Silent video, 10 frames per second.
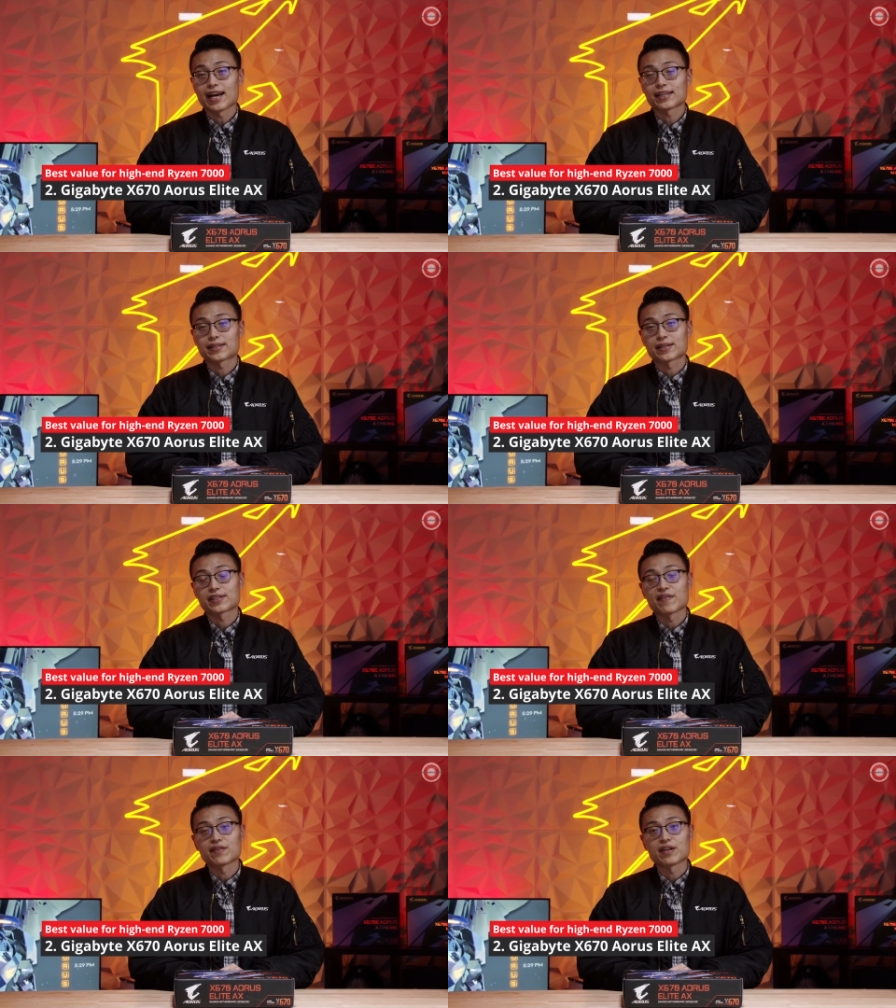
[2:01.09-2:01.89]

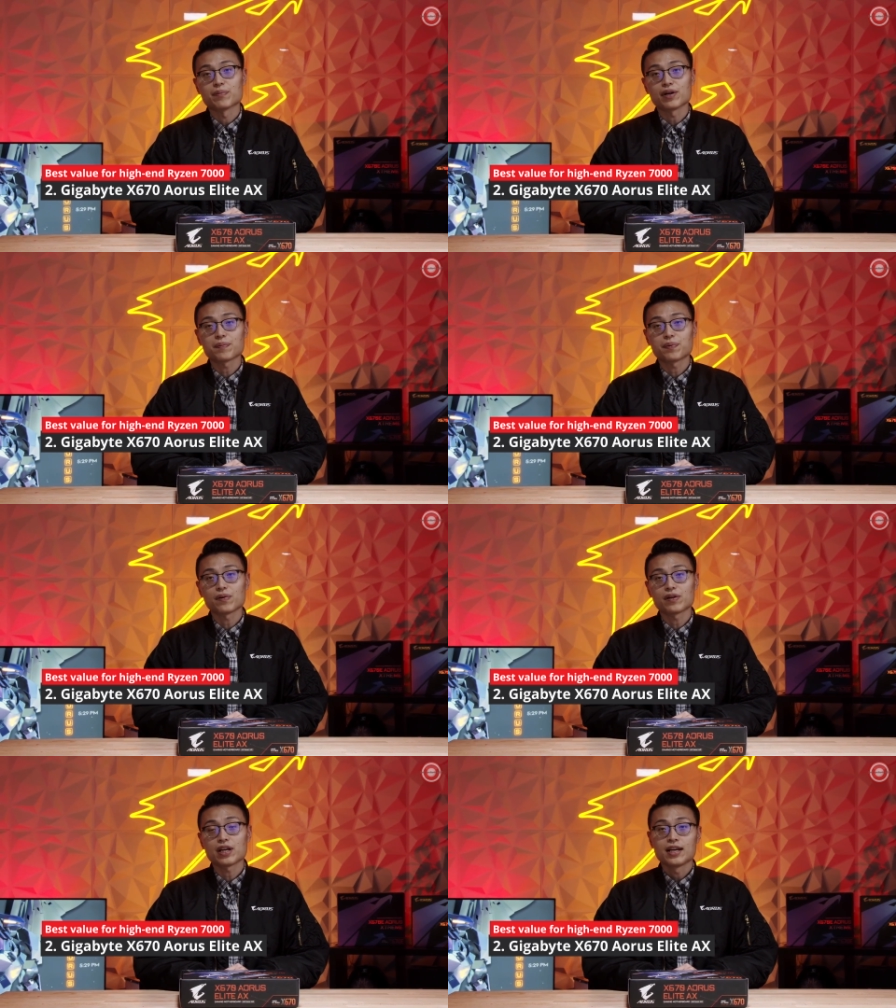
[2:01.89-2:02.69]
X670
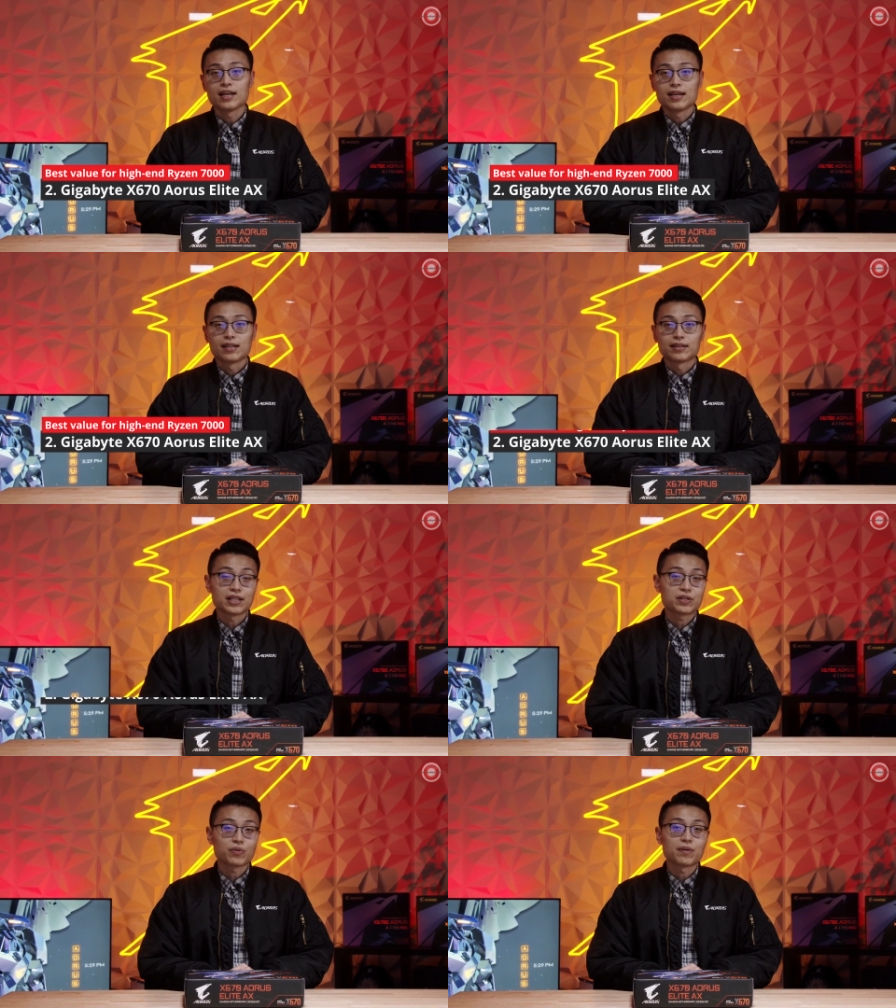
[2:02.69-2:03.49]
motherboard,
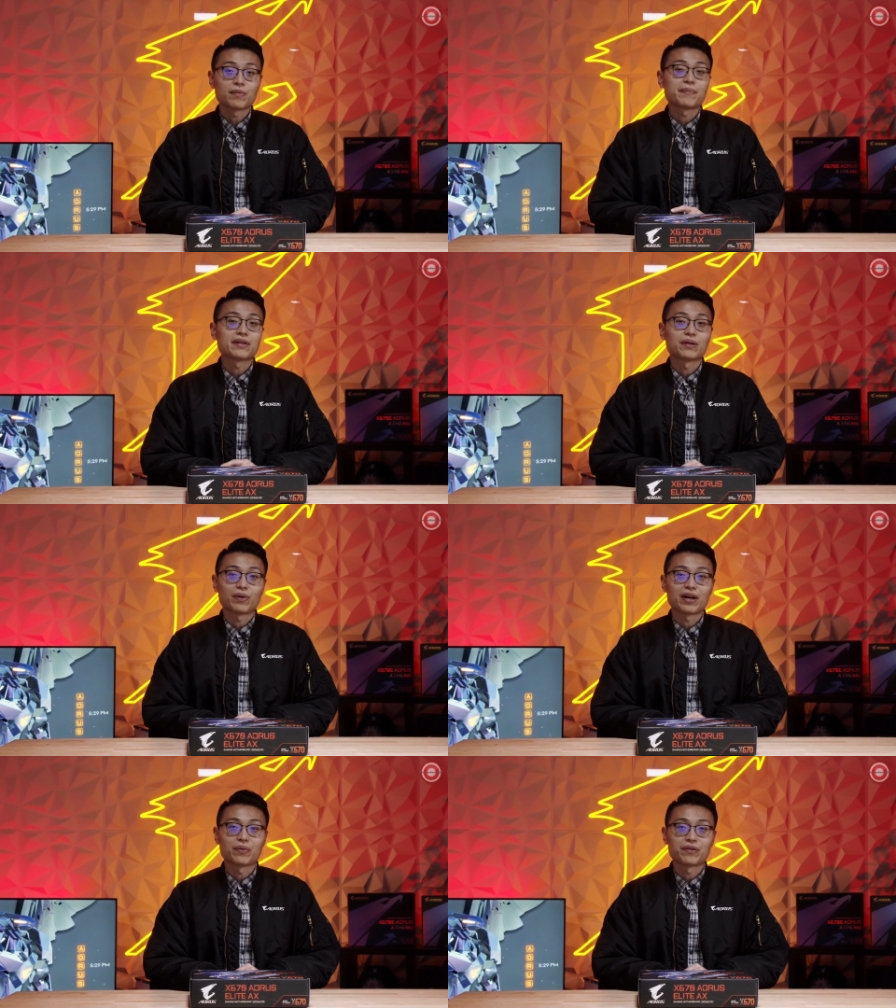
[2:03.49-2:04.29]
this one might be the
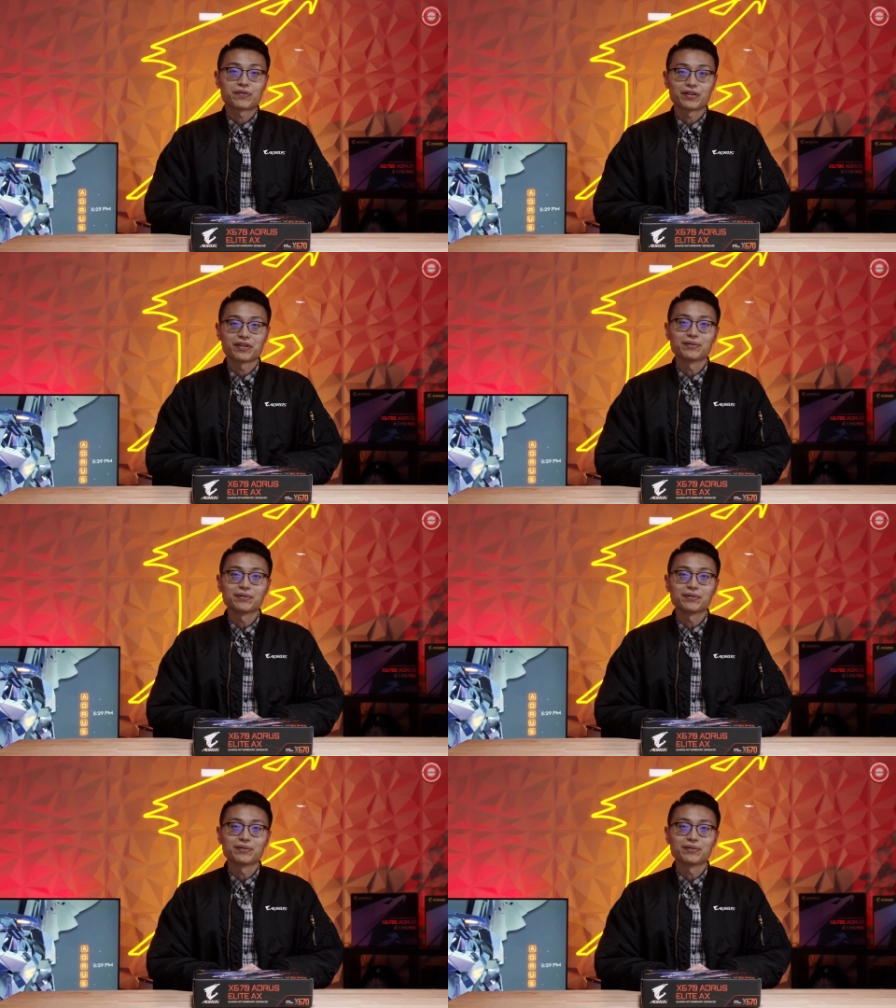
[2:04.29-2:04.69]
right one for you.